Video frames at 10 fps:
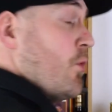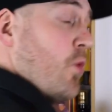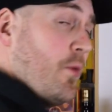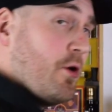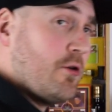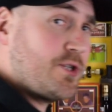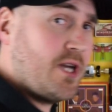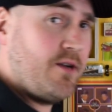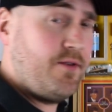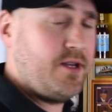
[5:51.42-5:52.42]
what we also
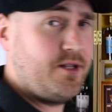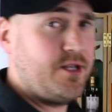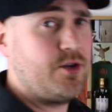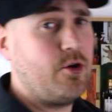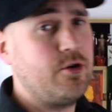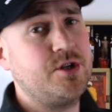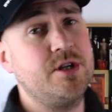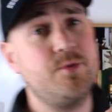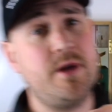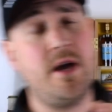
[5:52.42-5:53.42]
have in this auction
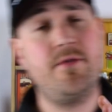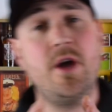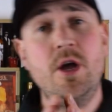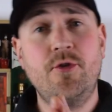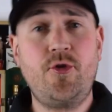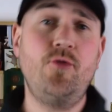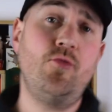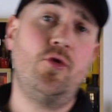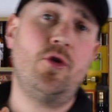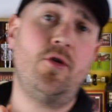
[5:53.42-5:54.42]
is we have two
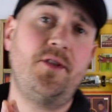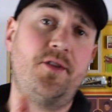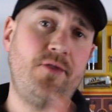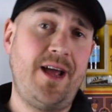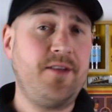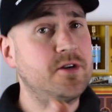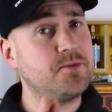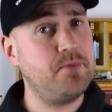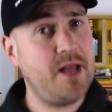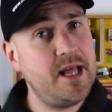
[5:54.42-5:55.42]
more of the Director's
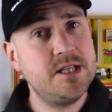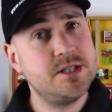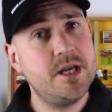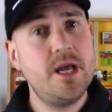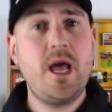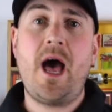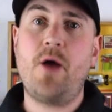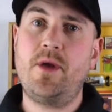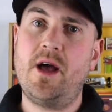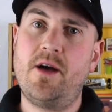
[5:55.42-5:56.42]
Blends, and
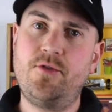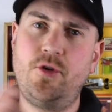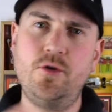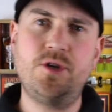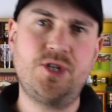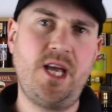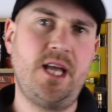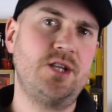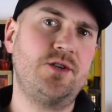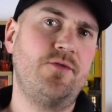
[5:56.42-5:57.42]
we have two
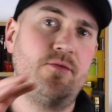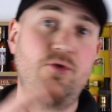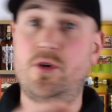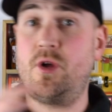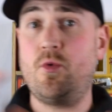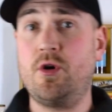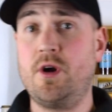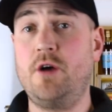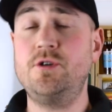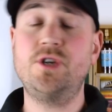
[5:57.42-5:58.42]
sets from Johnnie Walker
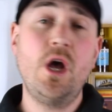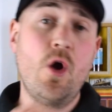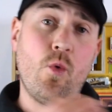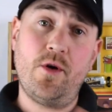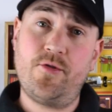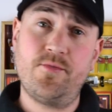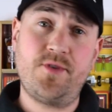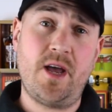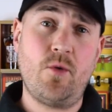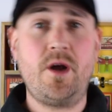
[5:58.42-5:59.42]
House, one from
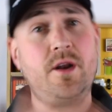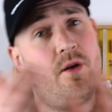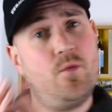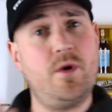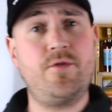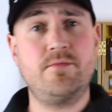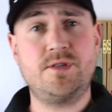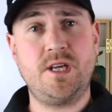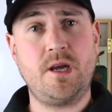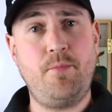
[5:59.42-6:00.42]
Taiwan and one from
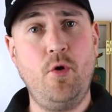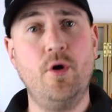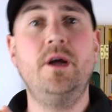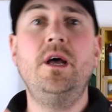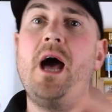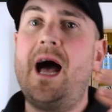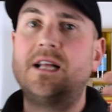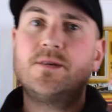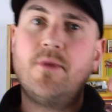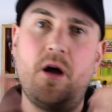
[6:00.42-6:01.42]
Singapore, and
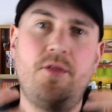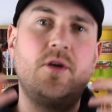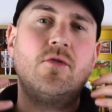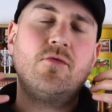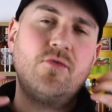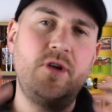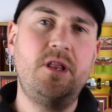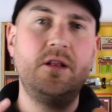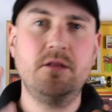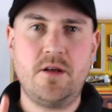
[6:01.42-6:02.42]
some other
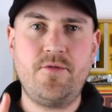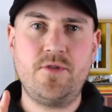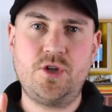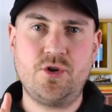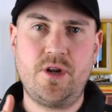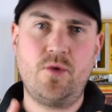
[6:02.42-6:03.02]
really lovely Johnnie